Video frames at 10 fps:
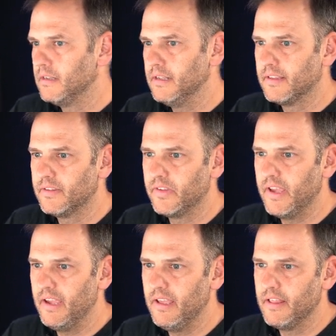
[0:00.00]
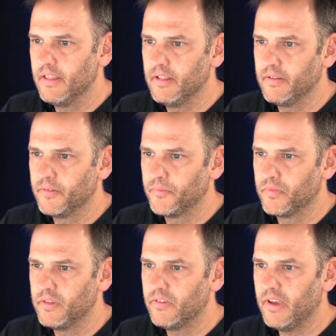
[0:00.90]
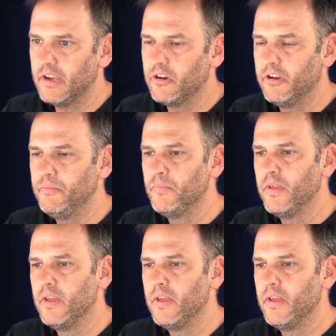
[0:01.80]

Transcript: let's say, this icon.